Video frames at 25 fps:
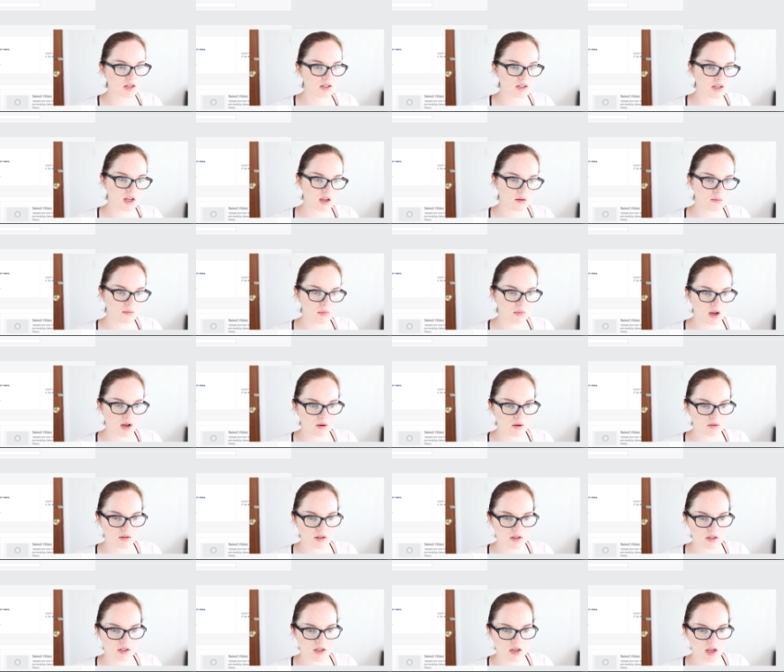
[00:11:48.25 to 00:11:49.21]

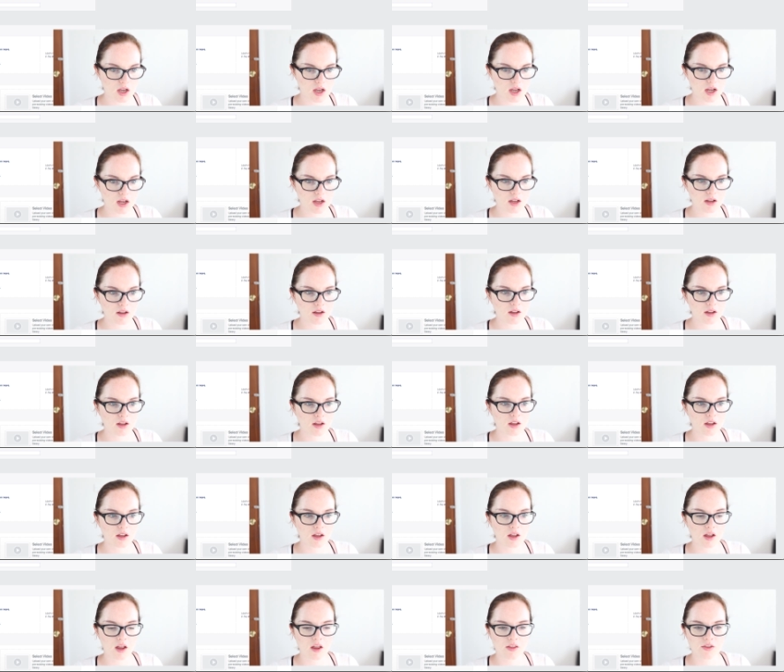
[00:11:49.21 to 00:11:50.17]
£10 a day,
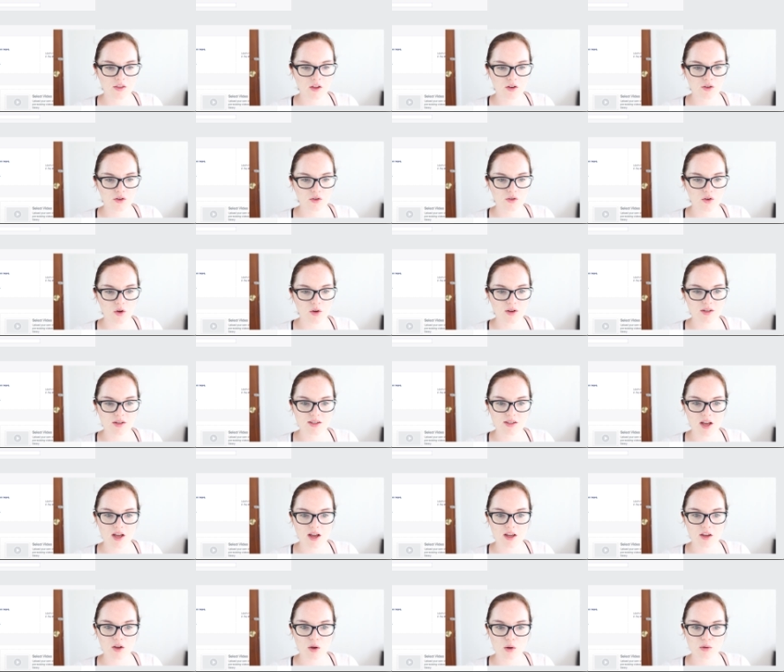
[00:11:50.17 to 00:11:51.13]
then you'll notice
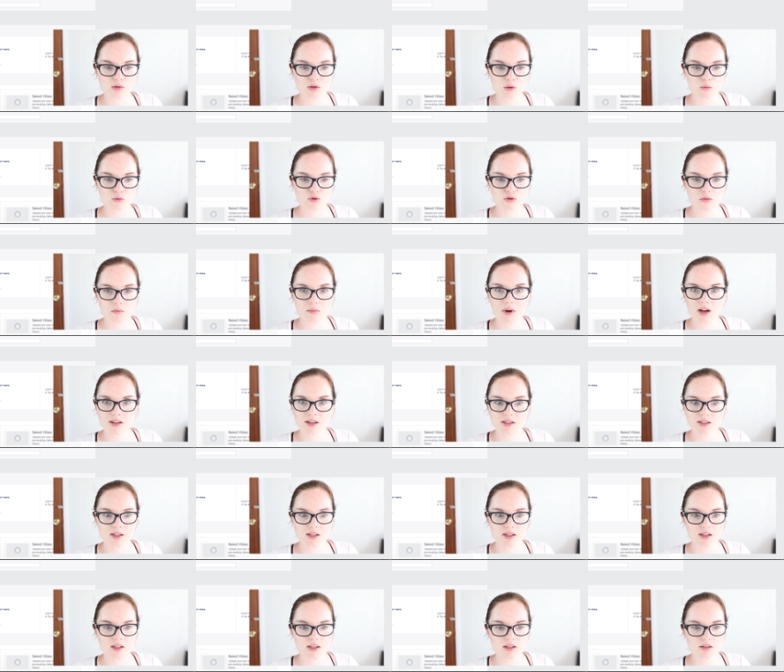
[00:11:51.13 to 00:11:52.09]
that it goes up
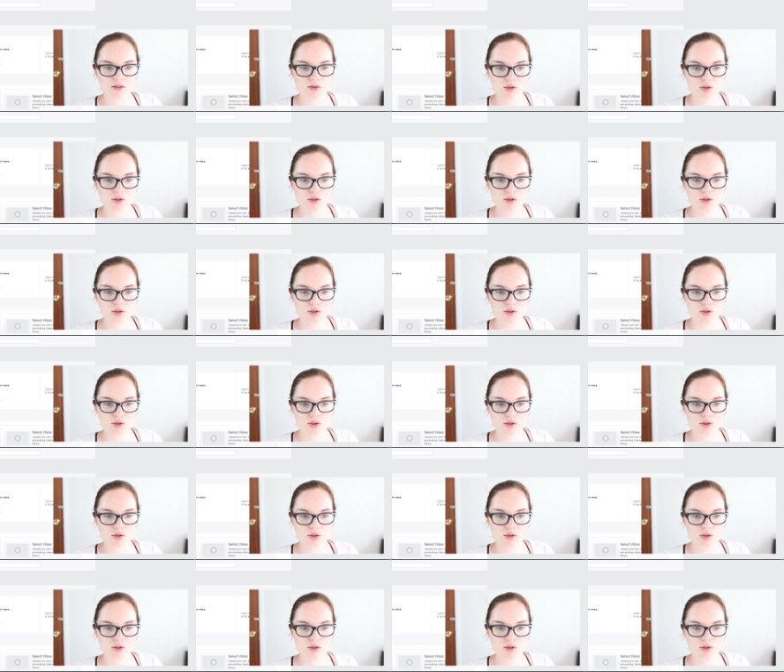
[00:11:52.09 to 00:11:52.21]
dramatically.